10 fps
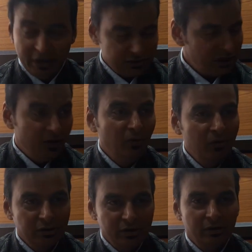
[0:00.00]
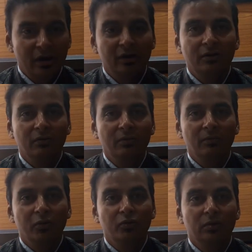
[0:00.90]
exercise, I would say that, you know,
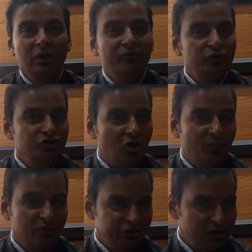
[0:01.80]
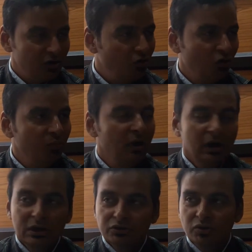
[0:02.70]
leave a job or sit at home.
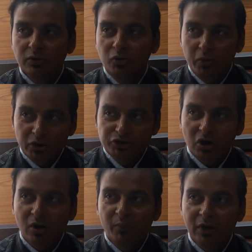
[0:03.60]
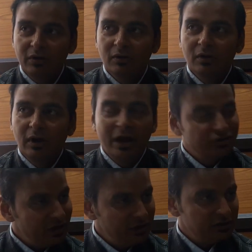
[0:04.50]
So do a job, but
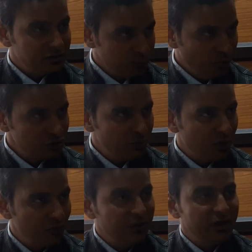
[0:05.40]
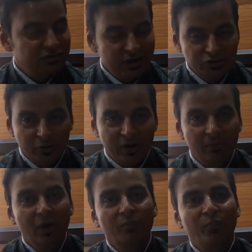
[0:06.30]
exercise is most important. With exercise, you can
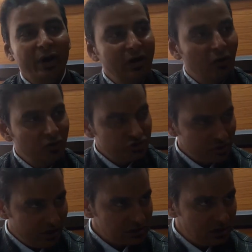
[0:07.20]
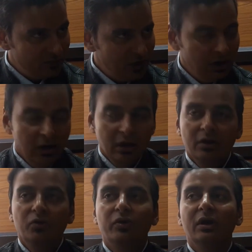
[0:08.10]
bring down the stress level.
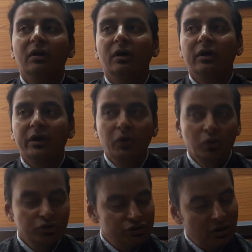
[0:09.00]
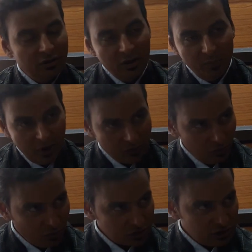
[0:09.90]
You can reduce the blood
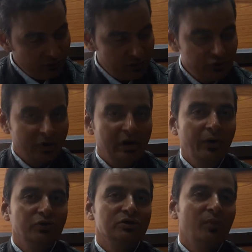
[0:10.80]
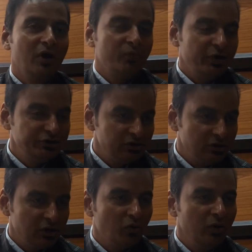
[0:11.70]
glucose levels. You can reduce the blood pressure,
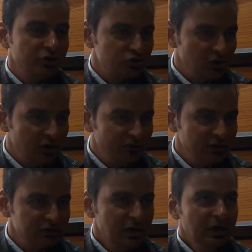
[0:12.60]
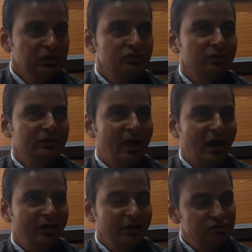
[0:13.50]
the cholesterol levels. So
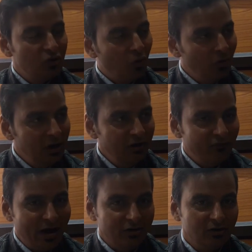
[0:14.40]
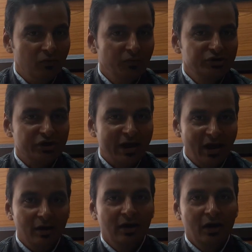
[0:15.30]
that is the only factor which
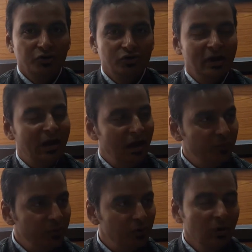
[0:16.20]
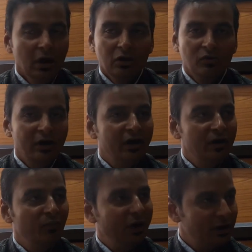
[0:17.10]
can actually help you to lead
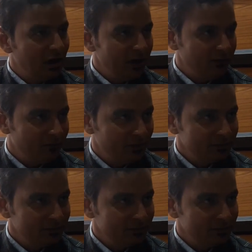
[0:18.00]
a better life.